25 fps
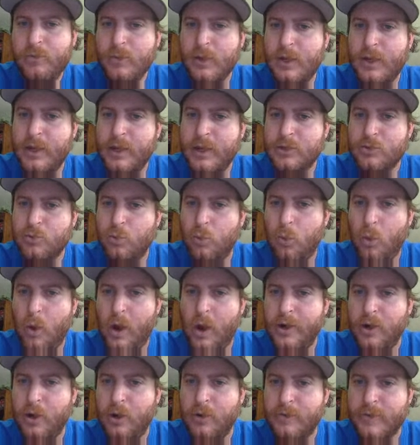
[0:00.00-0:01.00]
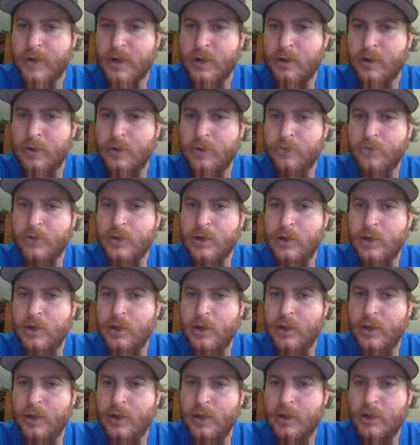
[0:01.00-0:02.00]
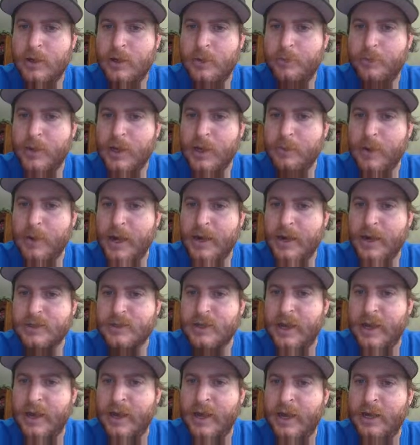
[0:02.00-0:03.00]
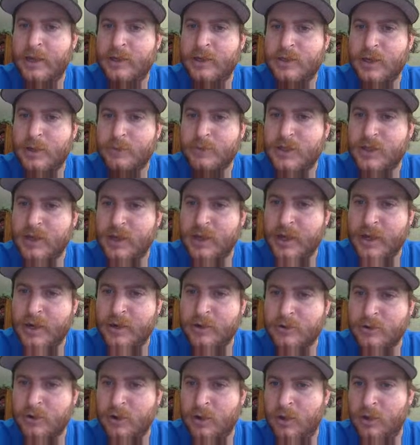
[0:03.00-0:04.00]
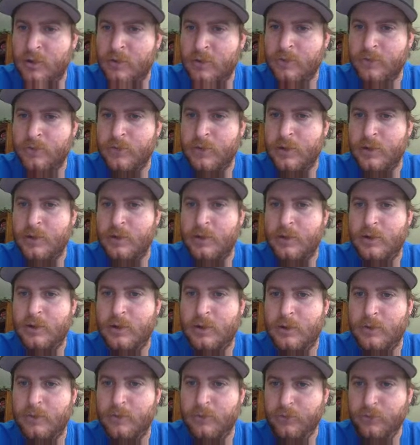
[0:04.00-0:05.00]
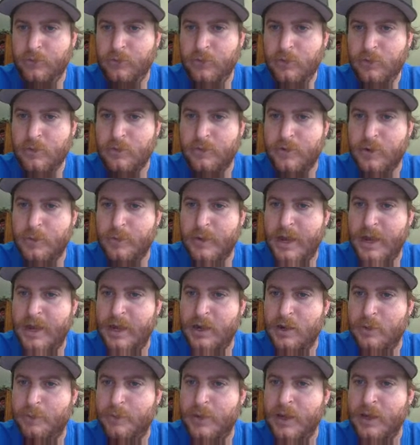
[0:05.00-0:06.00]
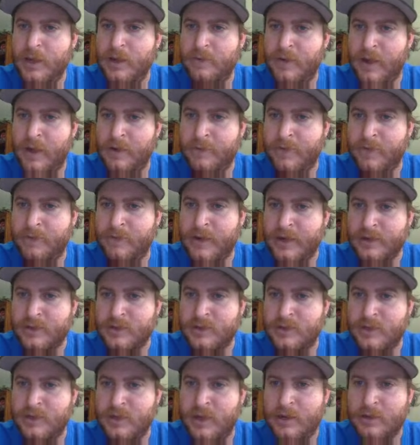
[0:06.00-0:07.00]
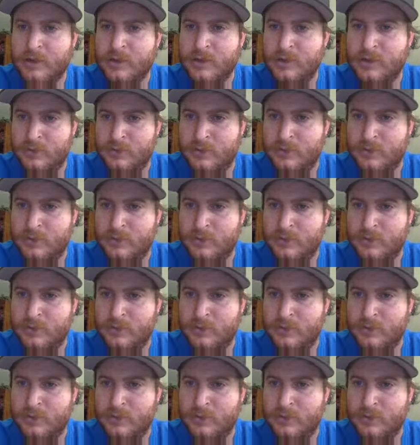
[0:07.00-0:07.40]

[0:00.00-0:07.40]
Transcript: is 1 over b minus a times the integral from a to b of f of x dx.